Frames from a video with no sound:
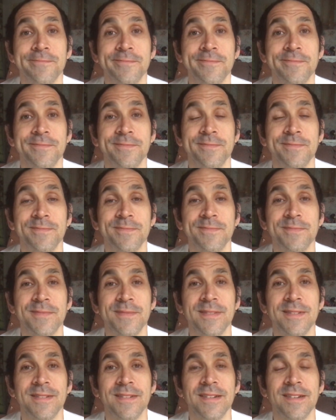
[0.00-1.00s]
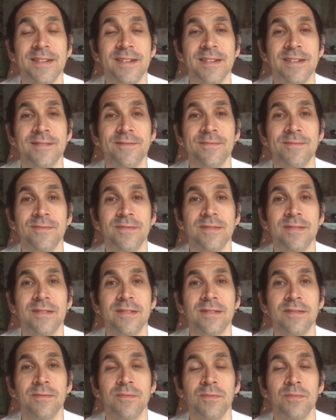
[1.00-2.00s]

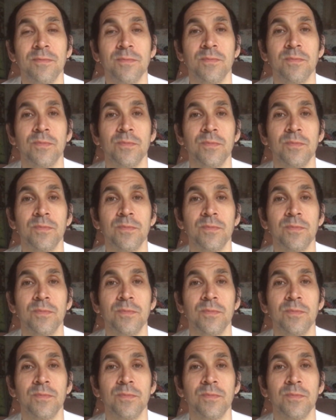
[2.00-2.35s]
(silence)